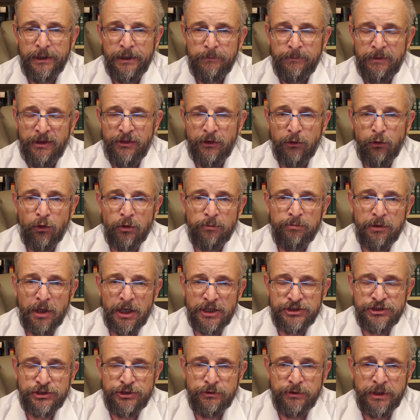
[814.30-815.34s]
May the Lord
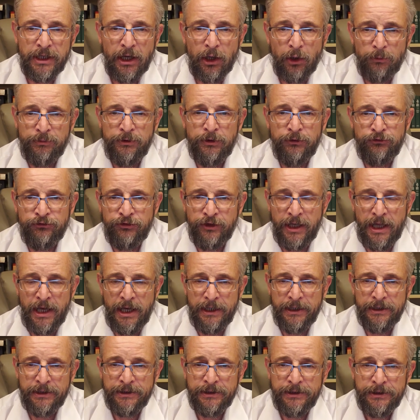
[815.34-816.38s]
bless you and help you
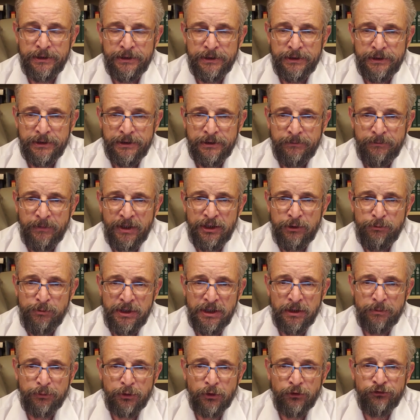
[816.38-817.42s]
today. May you
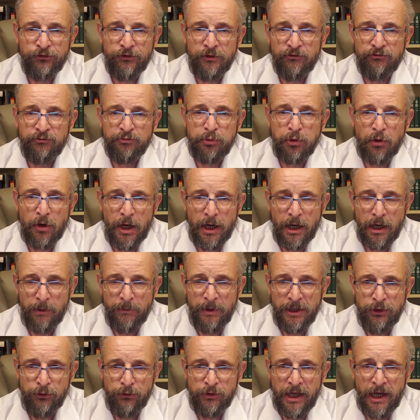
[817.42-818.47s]
be a person of prayer.
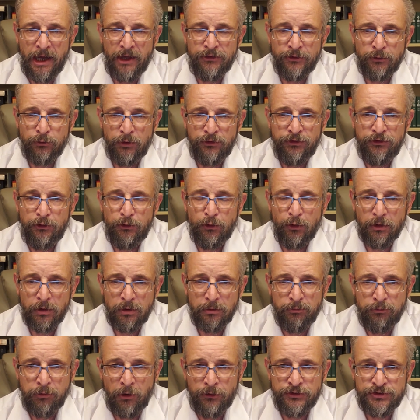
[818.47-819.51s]
May you gather with your
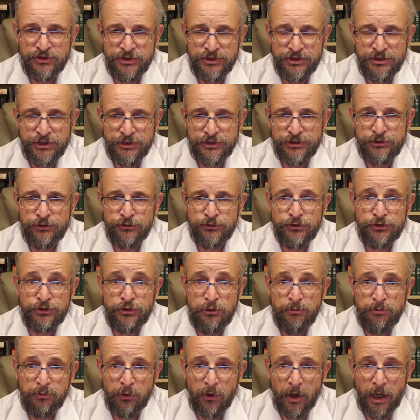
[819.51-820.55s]
brothers and sisters
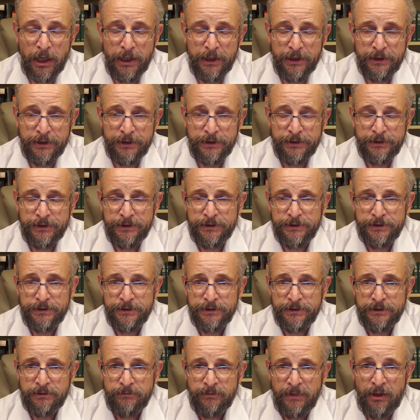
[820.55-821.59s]
to pray.
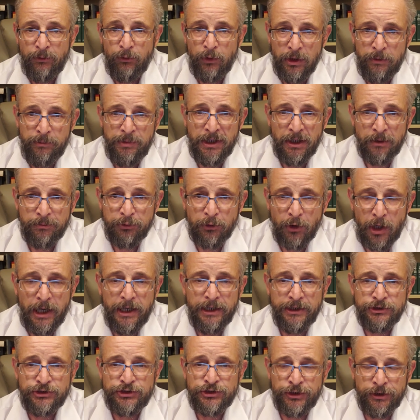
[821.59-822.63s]
May we be a
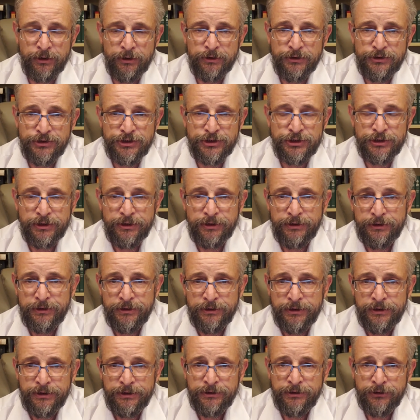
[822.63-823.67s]
praying church
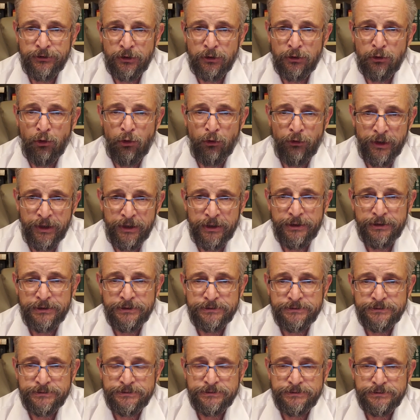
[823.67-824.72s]
to the glory
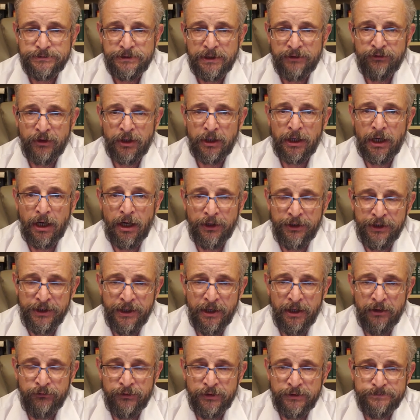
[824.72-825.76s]
of our God in
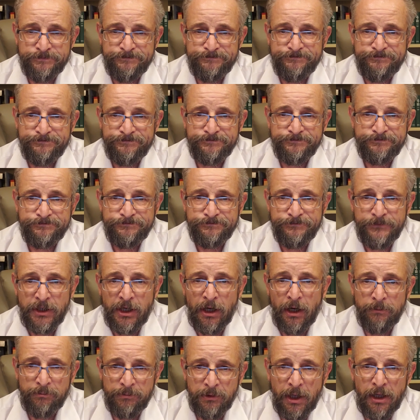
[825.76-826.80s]
heaven.
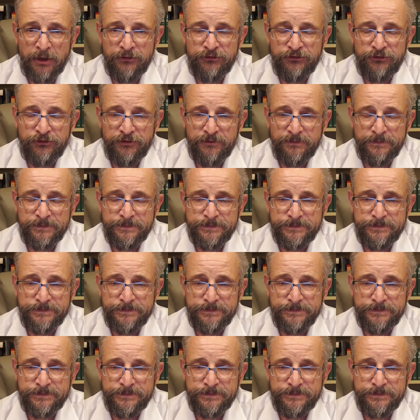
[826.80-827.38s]
God bless.